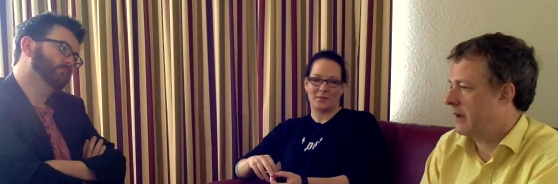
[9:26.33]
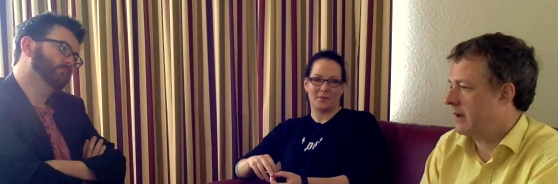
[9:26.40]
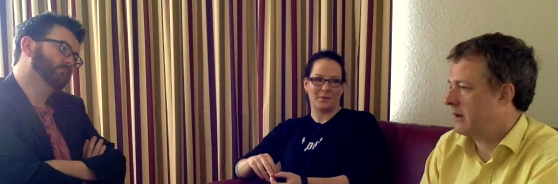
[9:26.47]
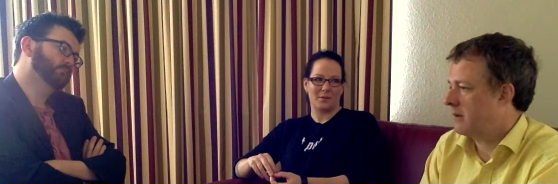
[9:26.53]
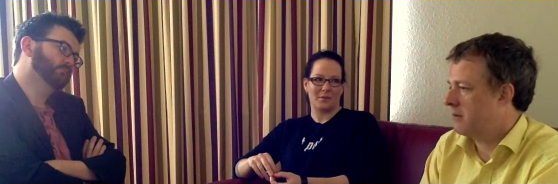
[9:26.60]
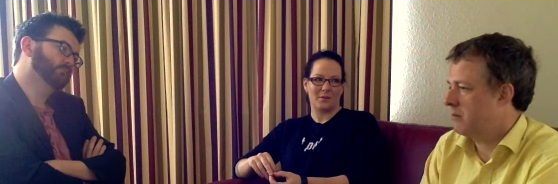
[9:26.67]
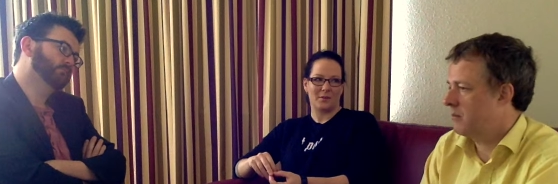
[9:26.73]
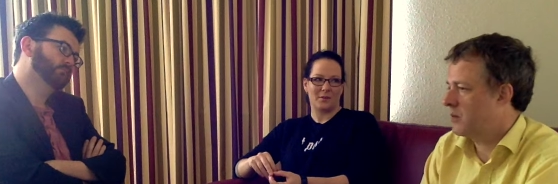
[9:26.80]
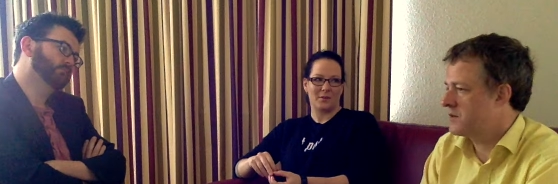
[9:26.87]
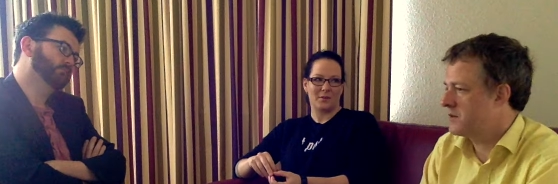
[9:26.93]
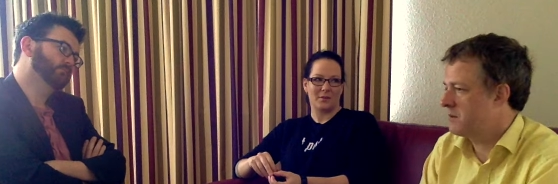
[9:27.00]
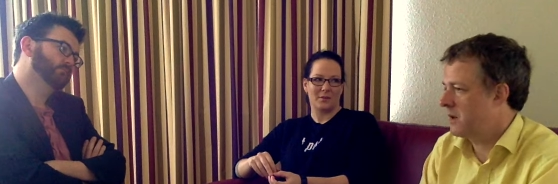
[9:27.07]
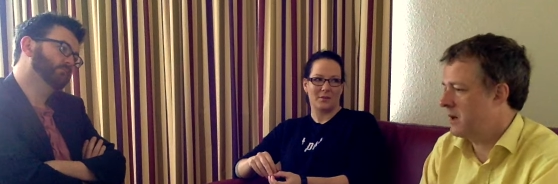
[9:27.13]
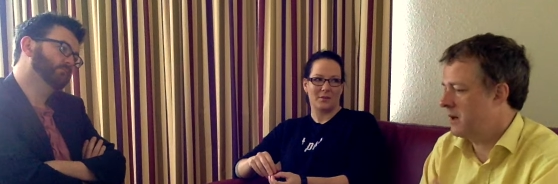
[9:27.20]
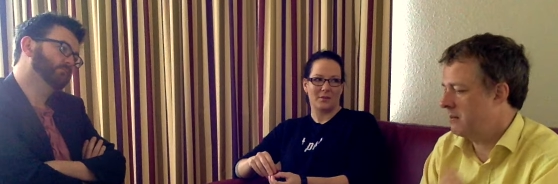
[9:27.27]
Speaker 1: Like most
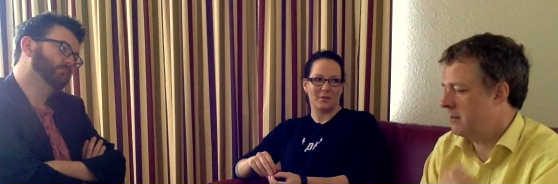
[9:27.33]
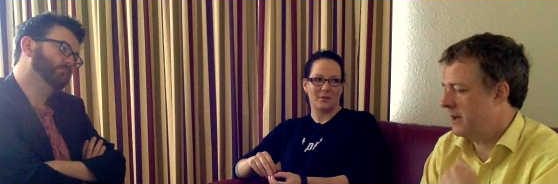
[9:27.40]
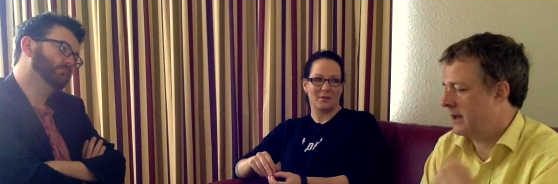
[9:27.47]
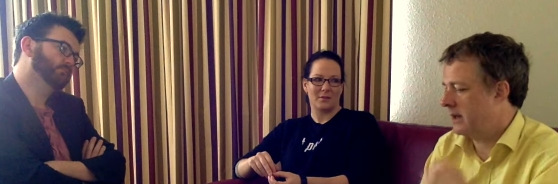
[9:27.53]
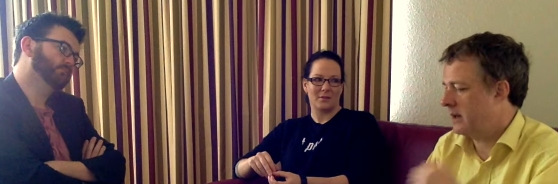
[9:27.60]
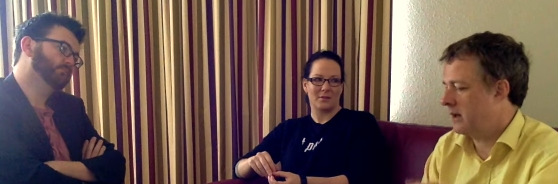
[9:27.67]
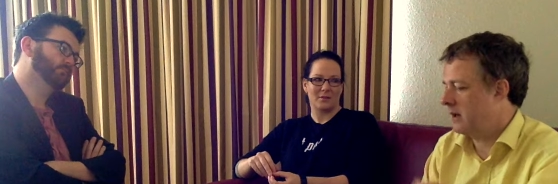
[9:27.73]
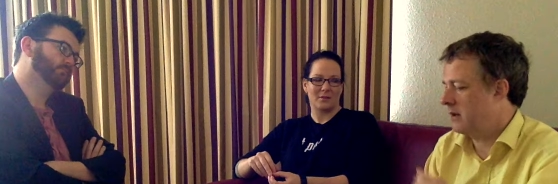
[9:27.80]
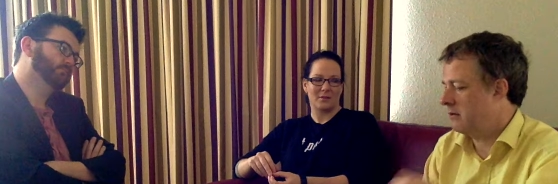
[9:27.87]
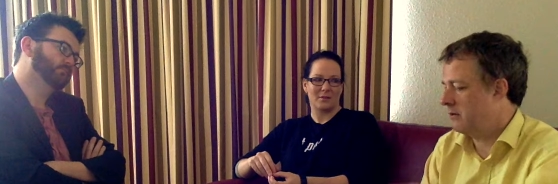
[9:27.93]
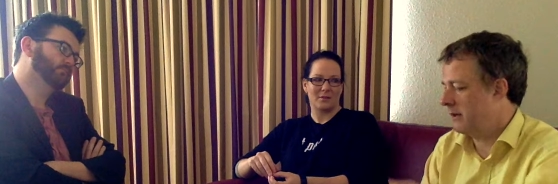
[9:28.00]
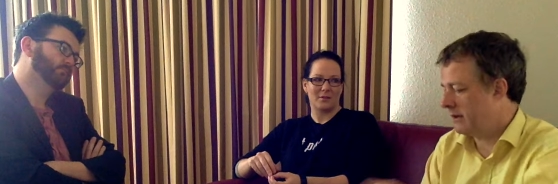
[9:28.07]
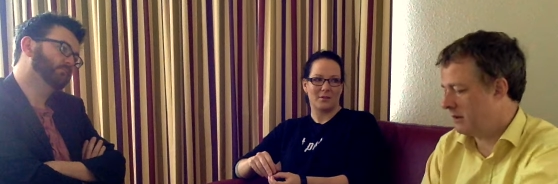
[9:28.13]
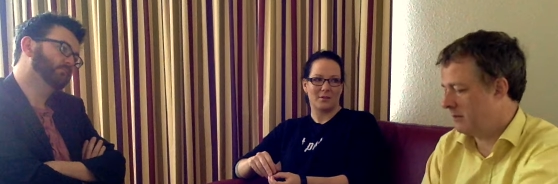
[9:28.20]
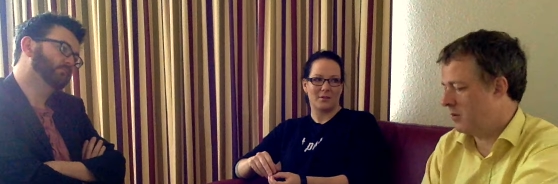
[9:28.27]
of my big uh,
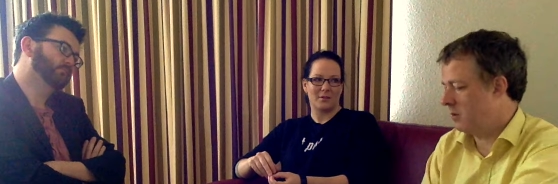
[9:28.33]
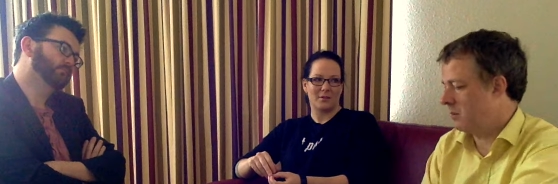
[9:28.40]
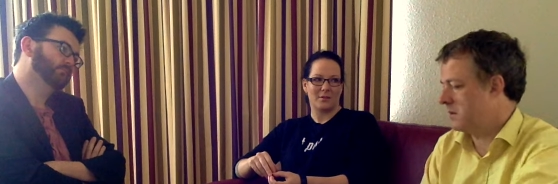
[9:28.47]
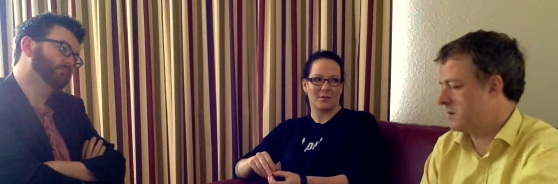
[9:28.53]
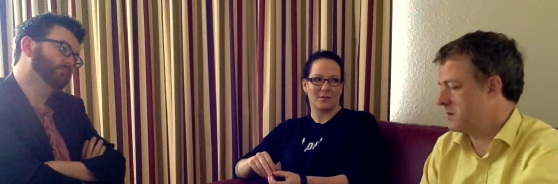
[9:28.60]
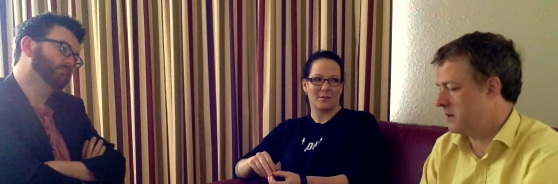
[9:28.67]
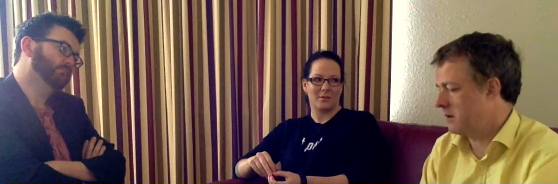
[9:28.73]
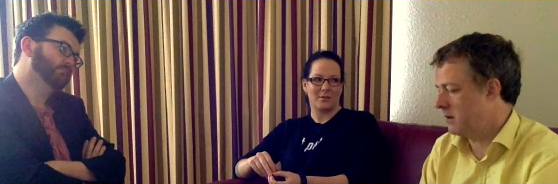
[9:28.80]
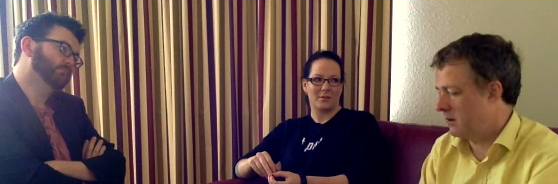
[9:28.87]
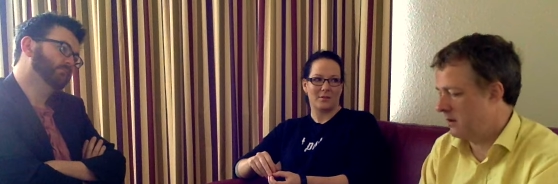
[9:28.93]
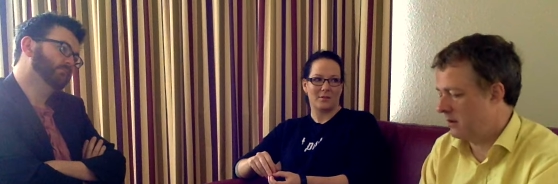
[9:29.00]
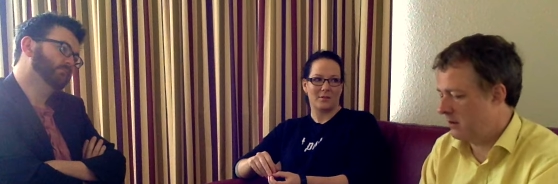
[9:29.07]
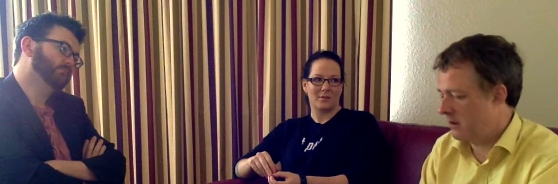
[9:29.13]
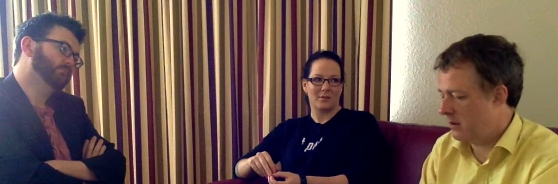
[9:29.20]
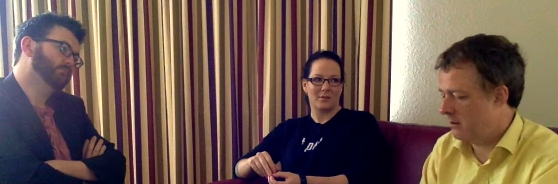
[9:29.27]
eureka moments in
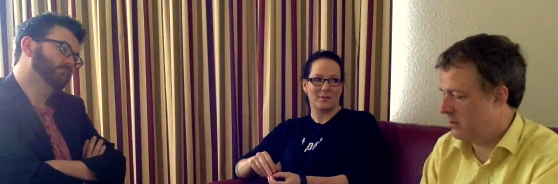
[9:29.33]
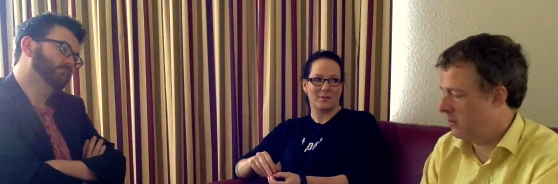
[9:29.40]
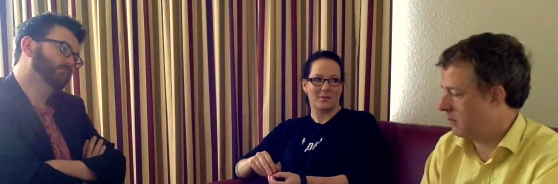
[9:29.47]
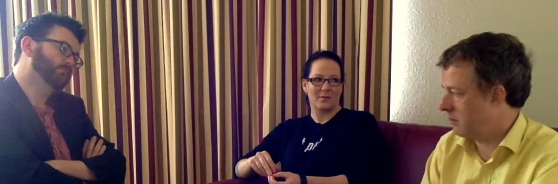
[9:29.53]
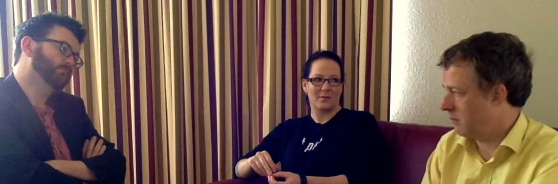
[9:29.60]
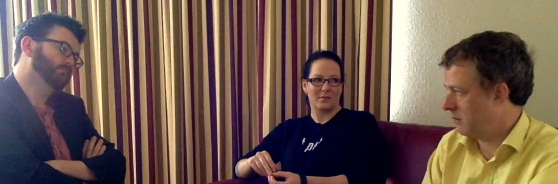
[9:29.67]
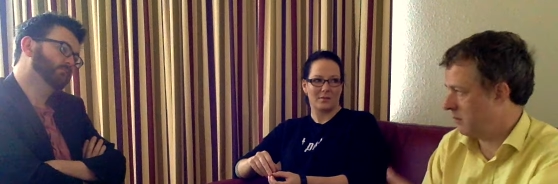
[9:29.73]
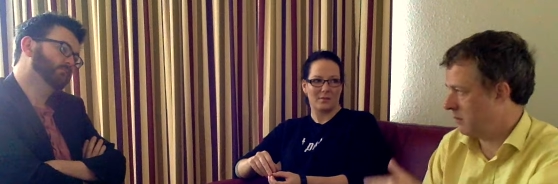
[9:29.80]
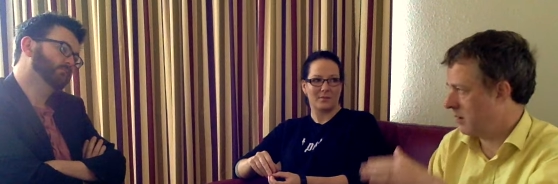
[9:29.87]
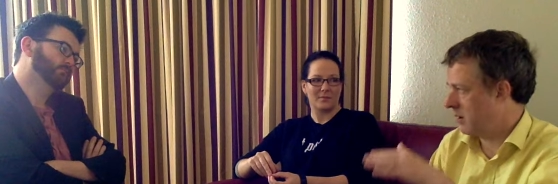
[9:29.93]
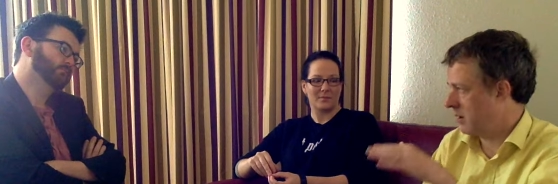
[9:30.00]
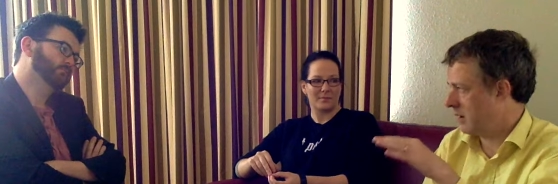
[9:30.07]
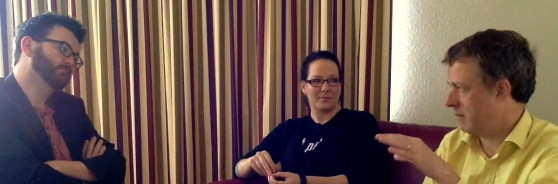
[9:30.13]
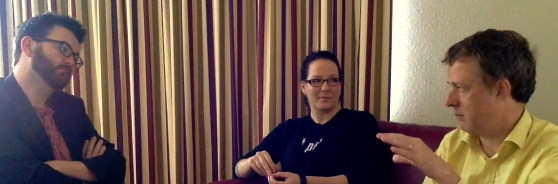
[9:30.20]
in poker, were where I,